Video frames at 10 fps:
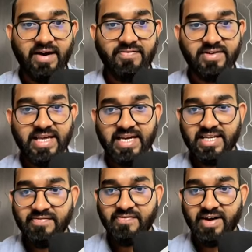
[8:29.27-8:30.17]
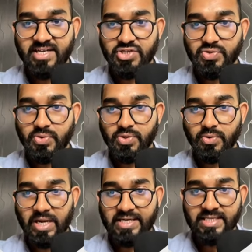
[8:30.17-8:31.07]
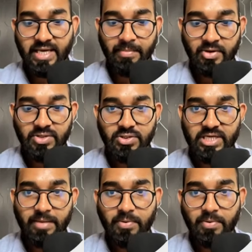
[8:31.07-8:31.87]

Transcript: that, if I show you, let's say I'm going to type out